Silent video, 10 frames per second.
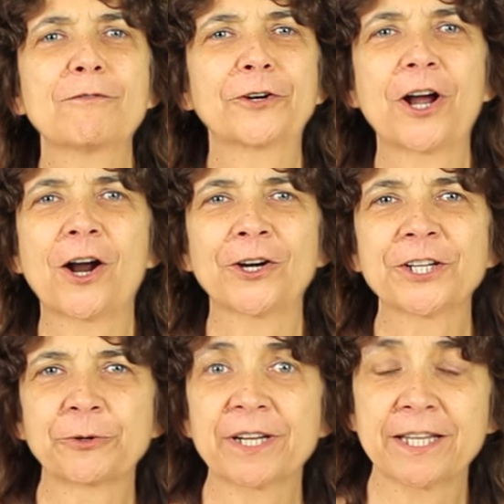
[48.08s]
over our
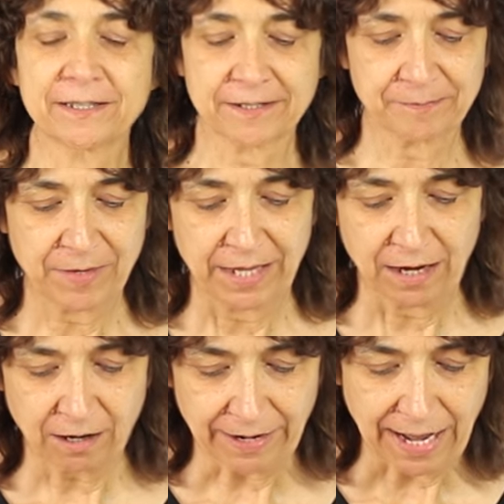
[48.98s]
ingredients.
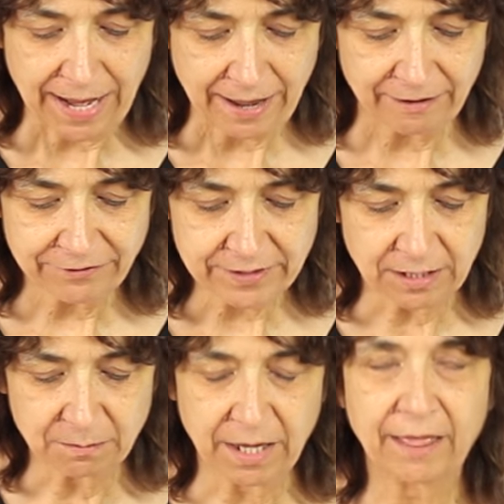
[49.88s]
All right, I have
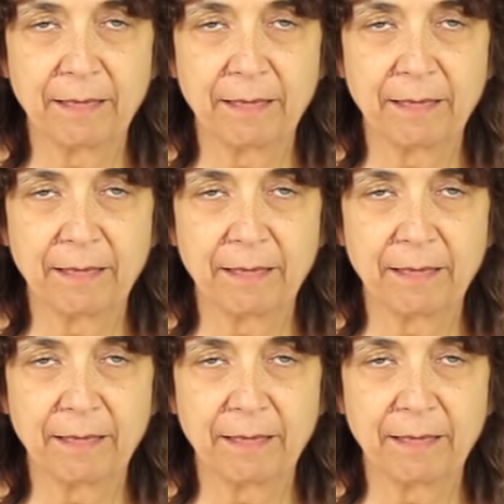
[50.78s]
some